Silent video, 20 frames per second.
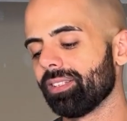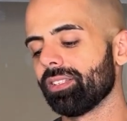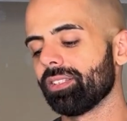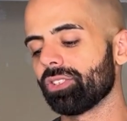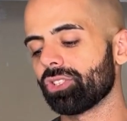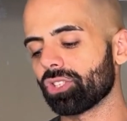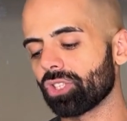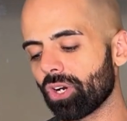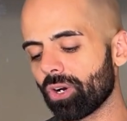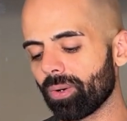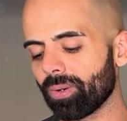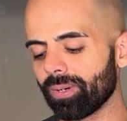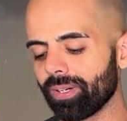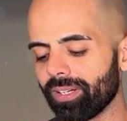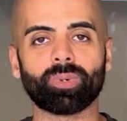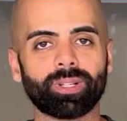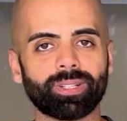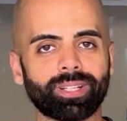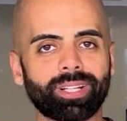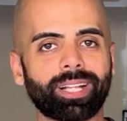So
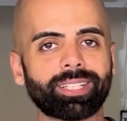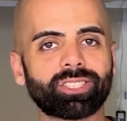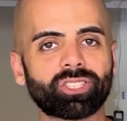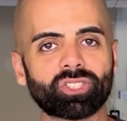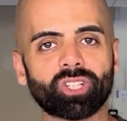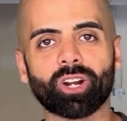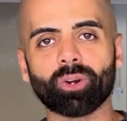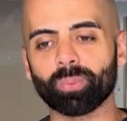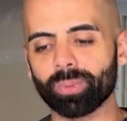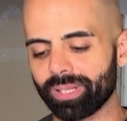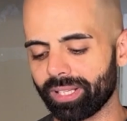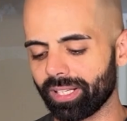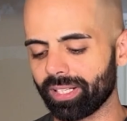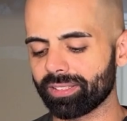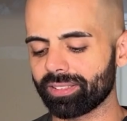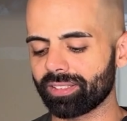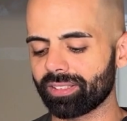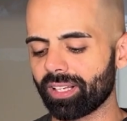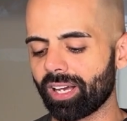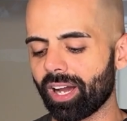let's start with
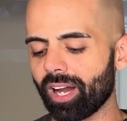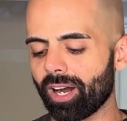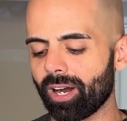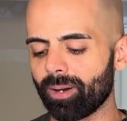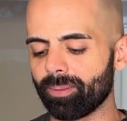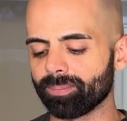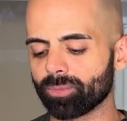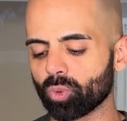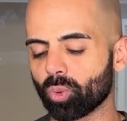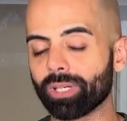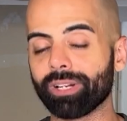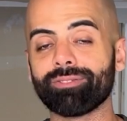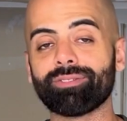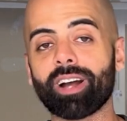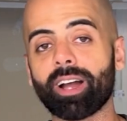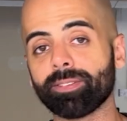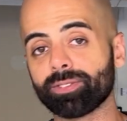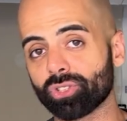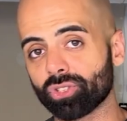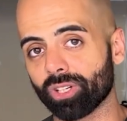this,
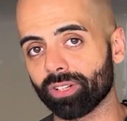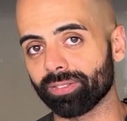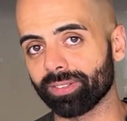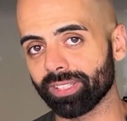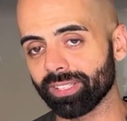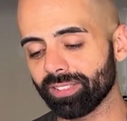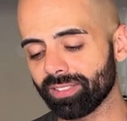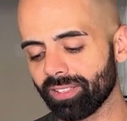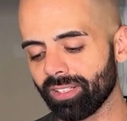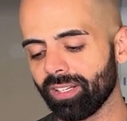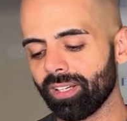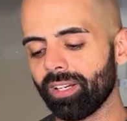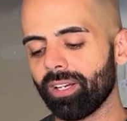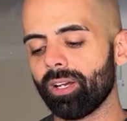25 servings.